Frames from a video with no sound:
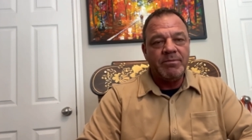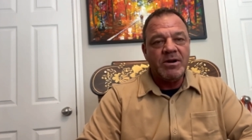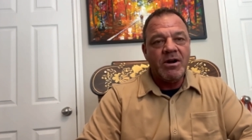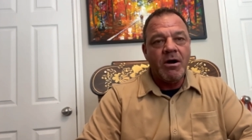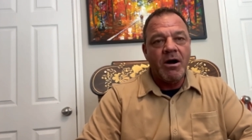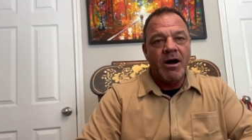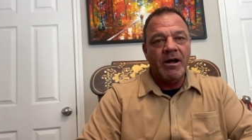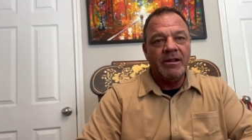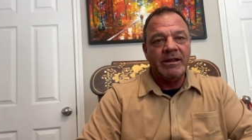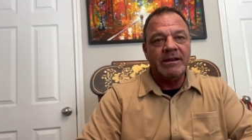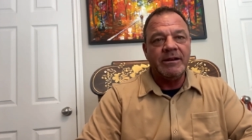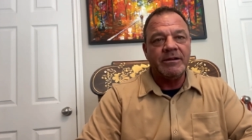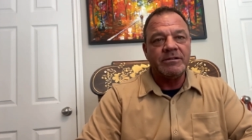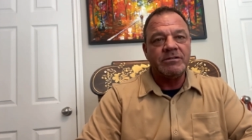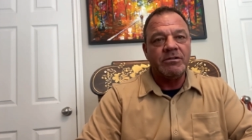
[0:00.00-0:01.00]

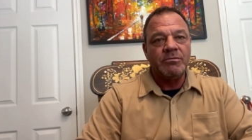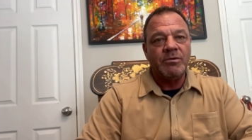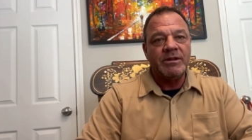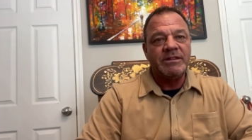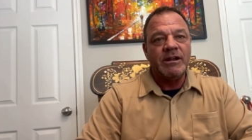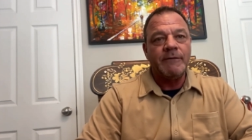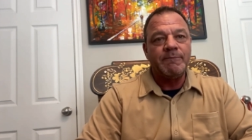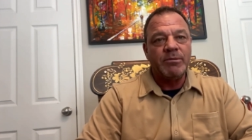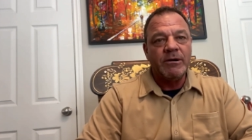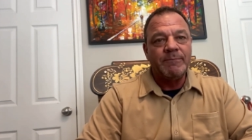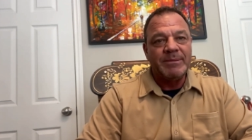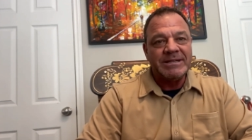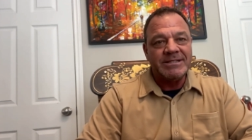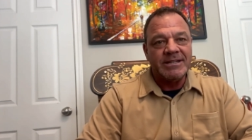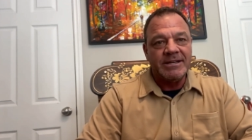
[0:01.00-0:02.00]
calling is or what their
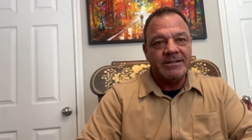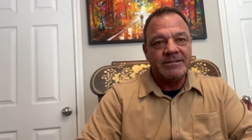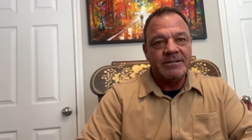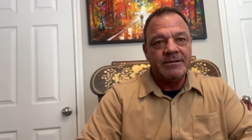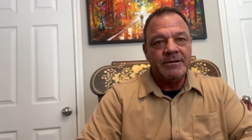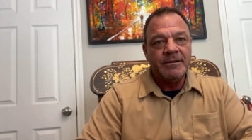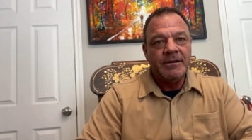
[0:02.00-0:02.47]
purpose is.